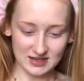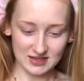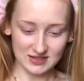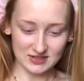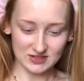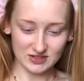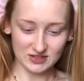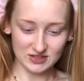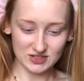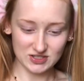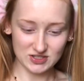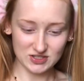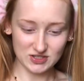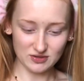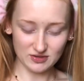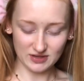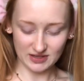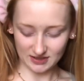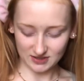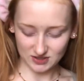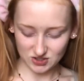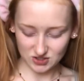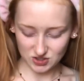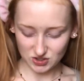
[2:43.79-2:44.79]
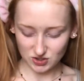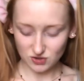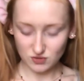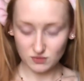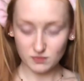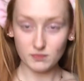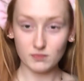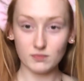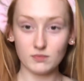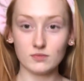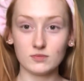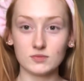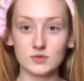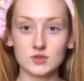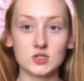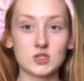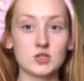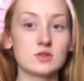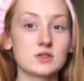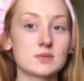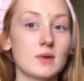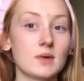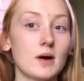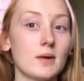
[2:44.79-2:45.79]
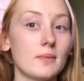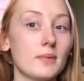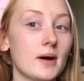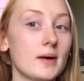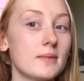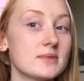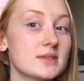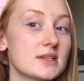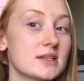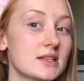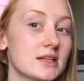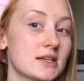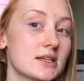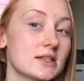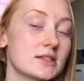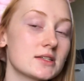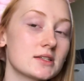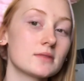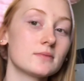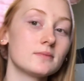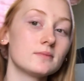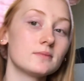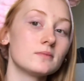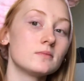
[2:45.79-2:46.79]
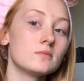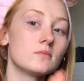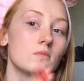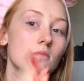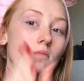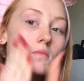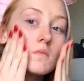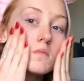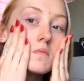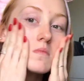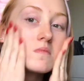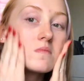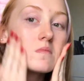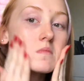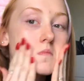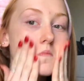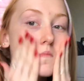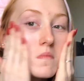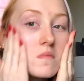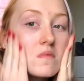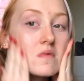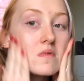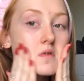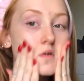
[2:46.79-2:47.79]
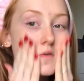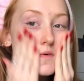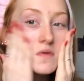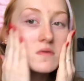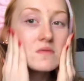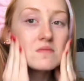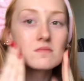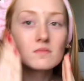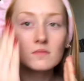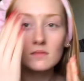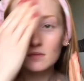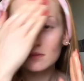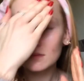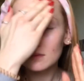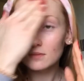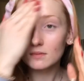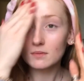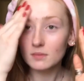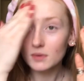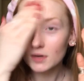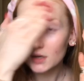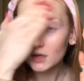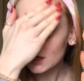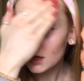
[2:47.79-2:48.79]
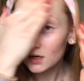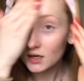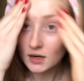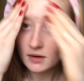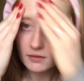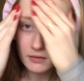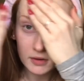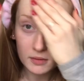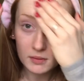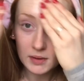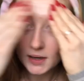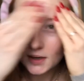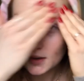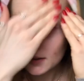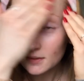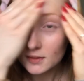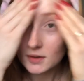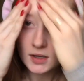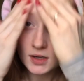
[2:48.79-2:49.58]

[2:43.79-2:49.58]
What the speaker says: So I just do like two small pumps of this and put it everywhere.